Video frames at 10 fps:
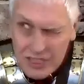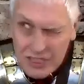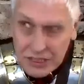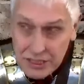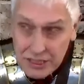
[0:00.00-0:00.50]

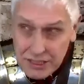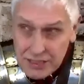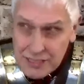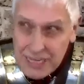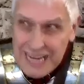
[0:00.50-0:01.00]
years
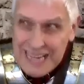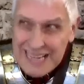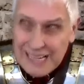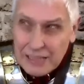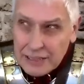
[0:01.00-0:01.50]
AD, I
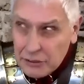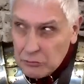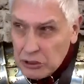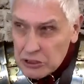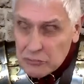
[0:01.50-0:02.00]
think it
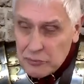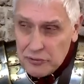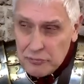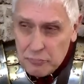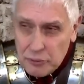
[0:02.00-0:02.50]
was, with
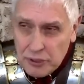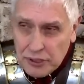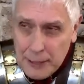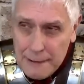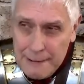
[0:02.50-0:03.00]
Boudicca,